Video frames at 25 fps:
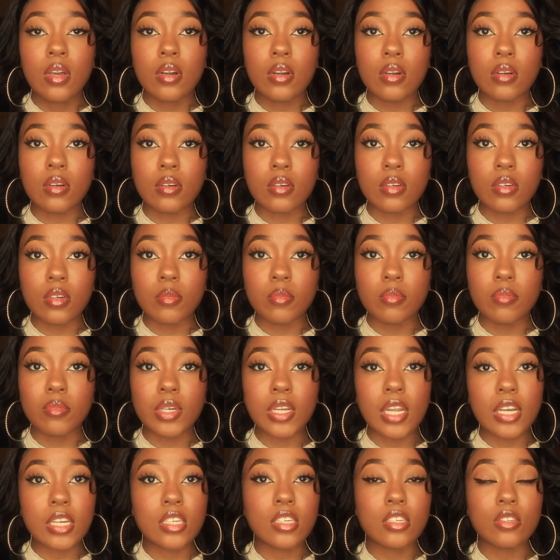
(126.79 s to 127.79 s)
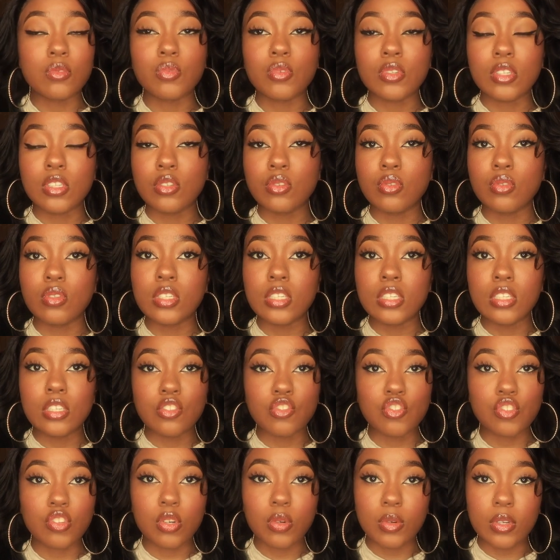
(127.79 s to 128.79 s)
um, but i couldn't really do the
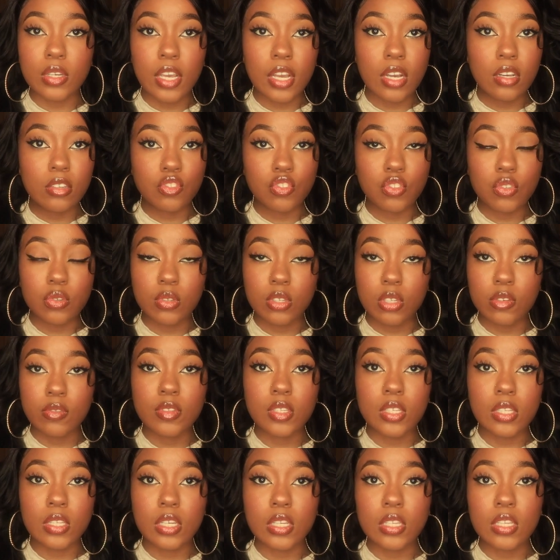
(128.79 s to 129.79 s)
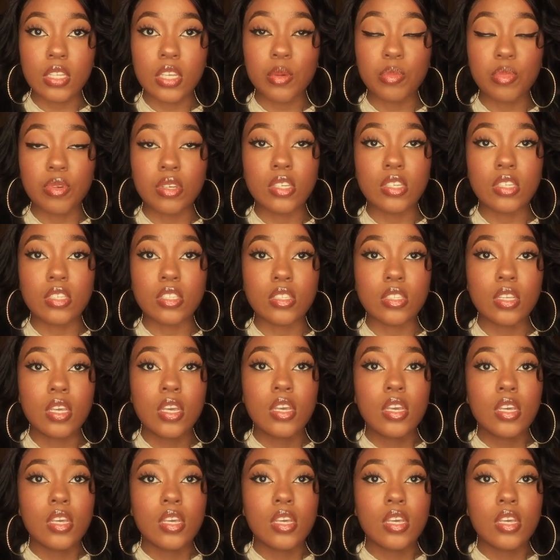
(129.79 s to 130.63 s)
intro and outro and everything like that because